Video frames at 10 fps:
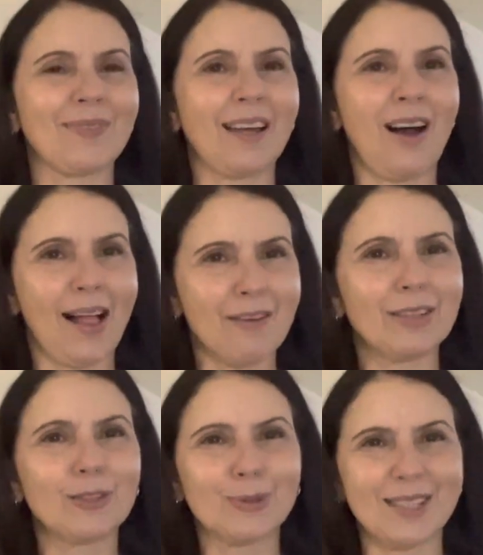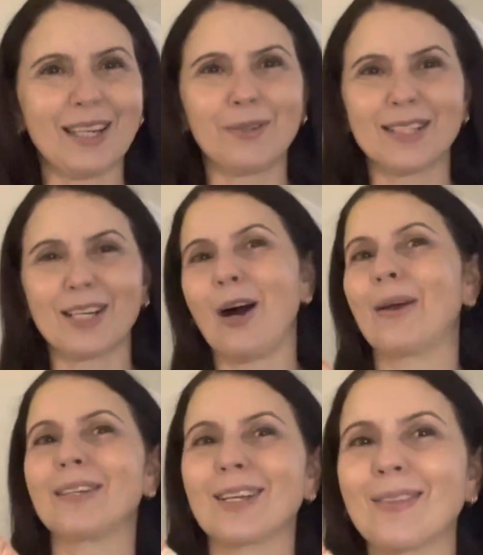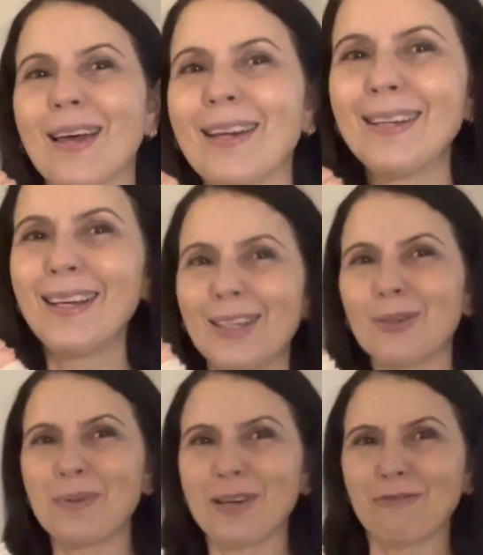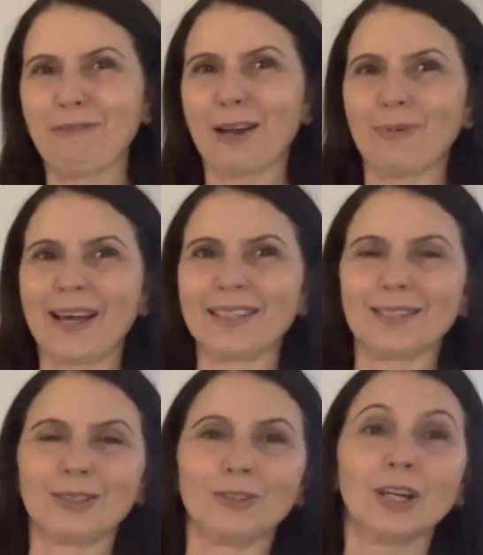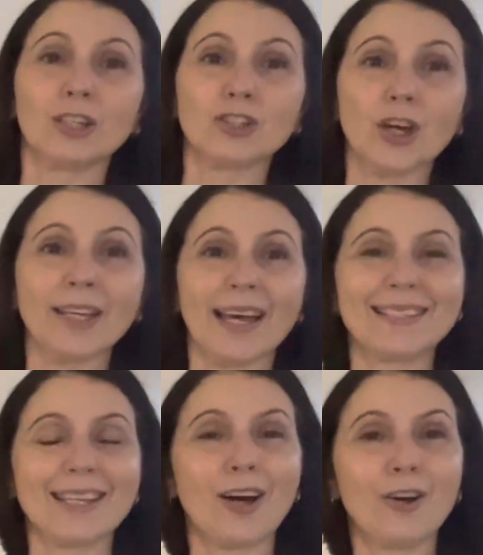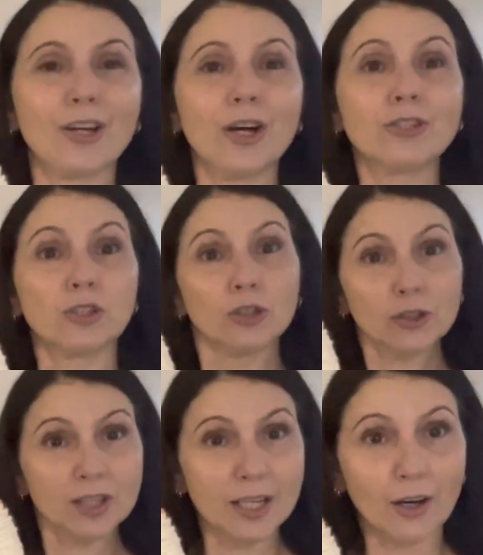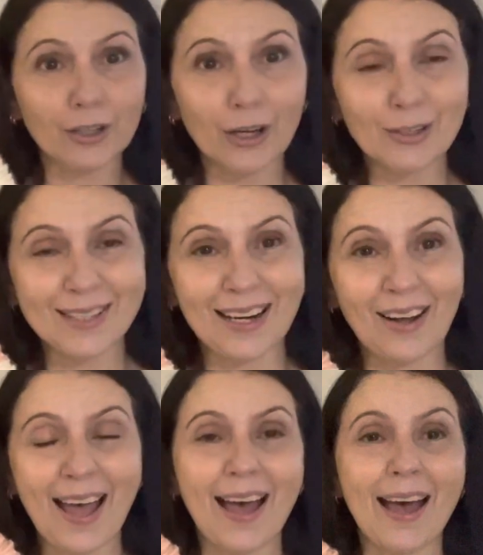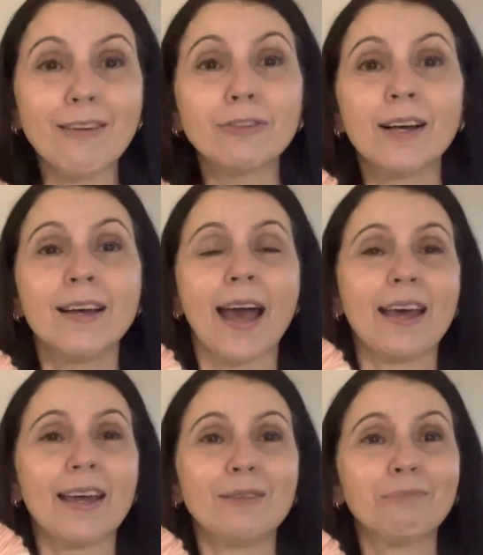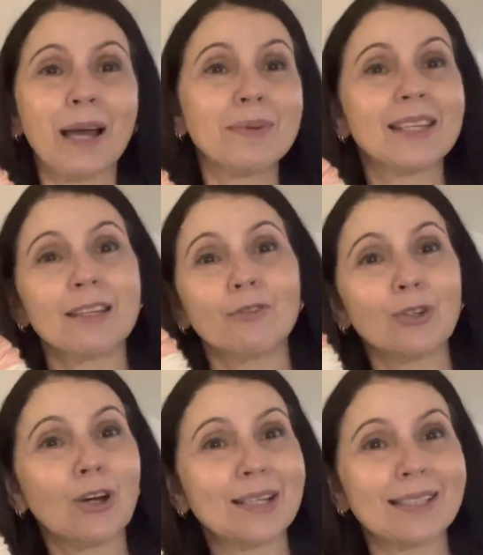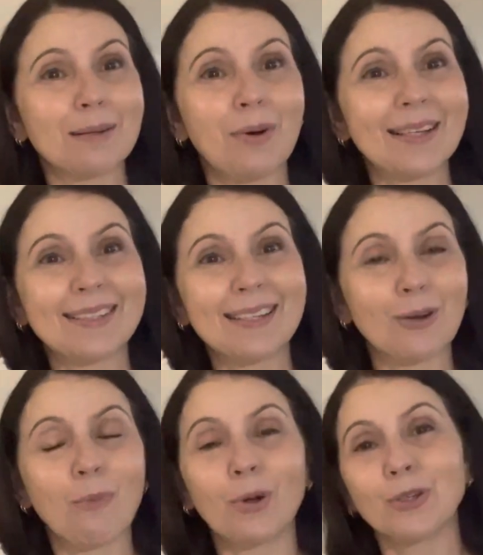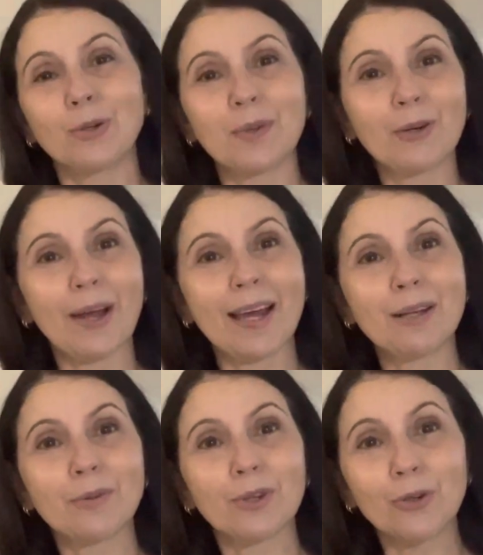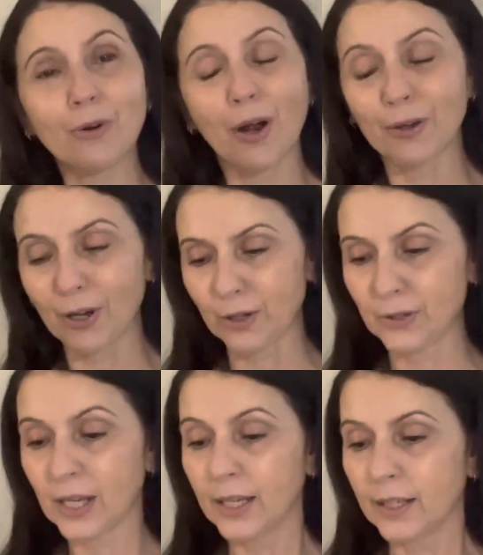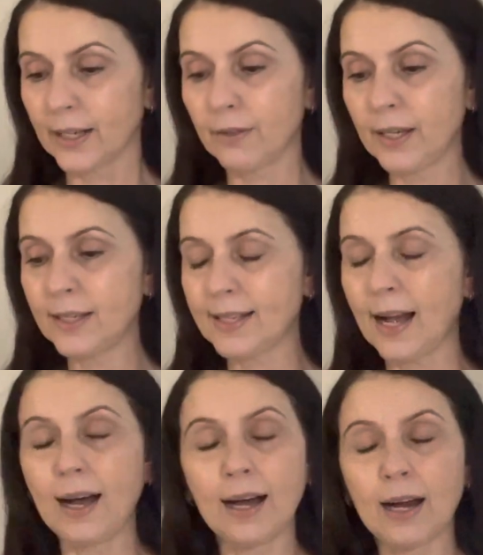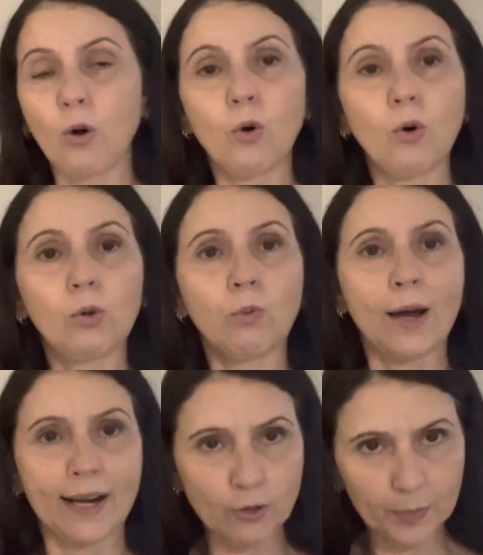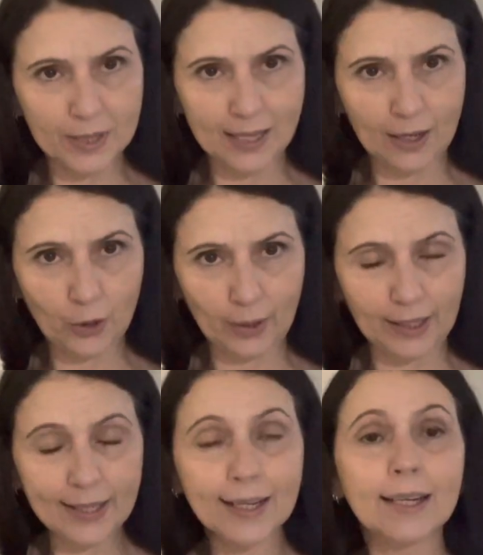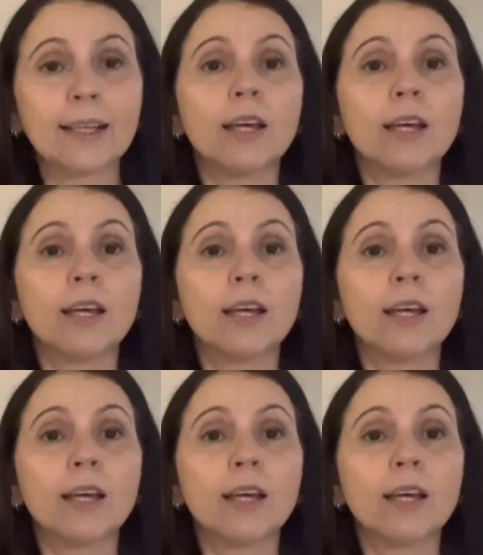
I'll have a little series going so that it'll be a fun way to showcase the Ogos, use the Ogos that I have, and maybe give you guys some ideas on what you could be creating with your Ogos. Now these are all 100% acrylic.